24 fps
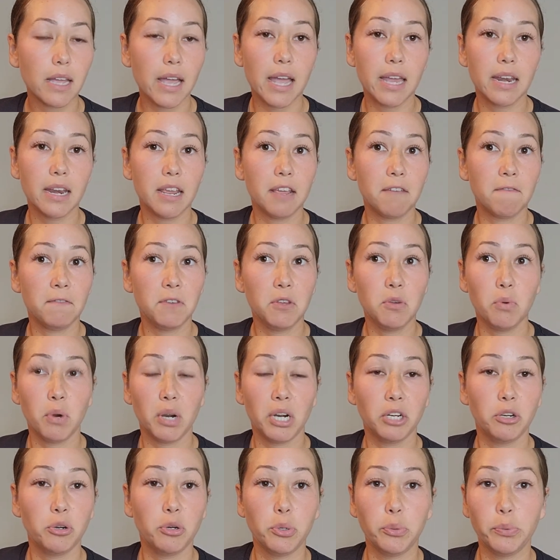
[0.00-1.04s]
And if you
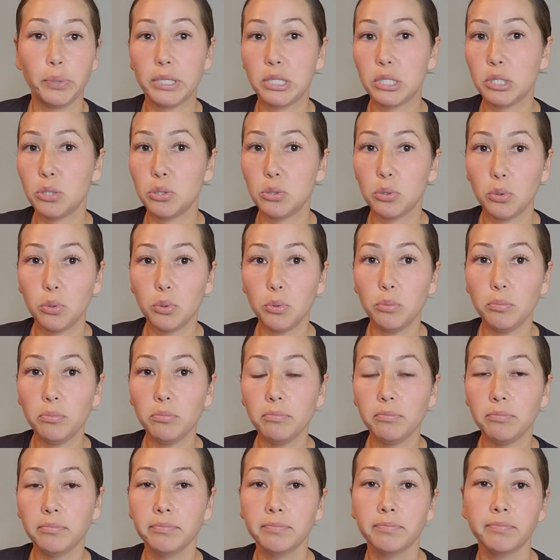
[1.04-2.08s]
are going to
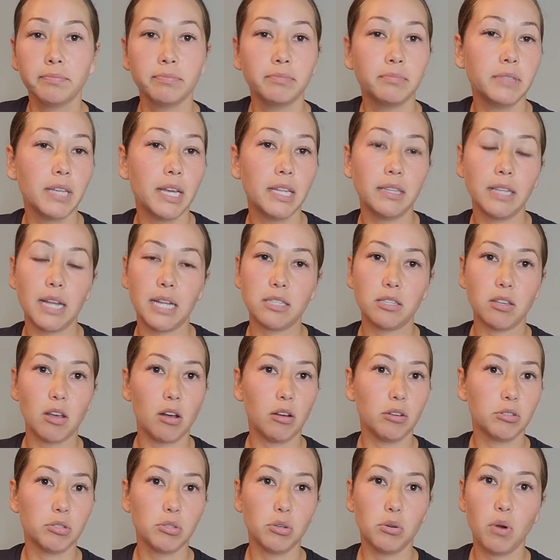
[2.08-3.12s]
assume, then that's
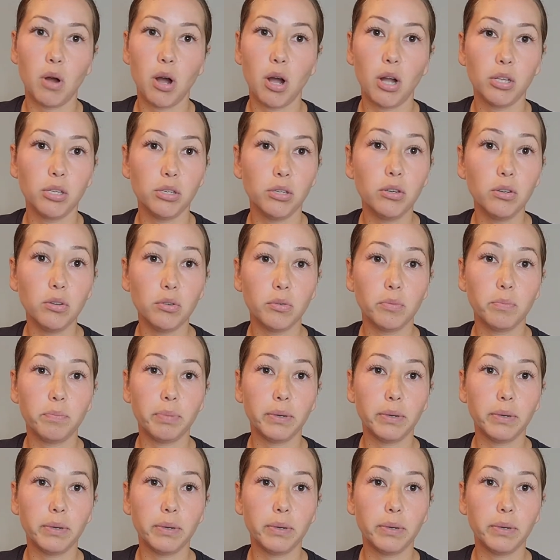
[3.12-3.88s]
also on you.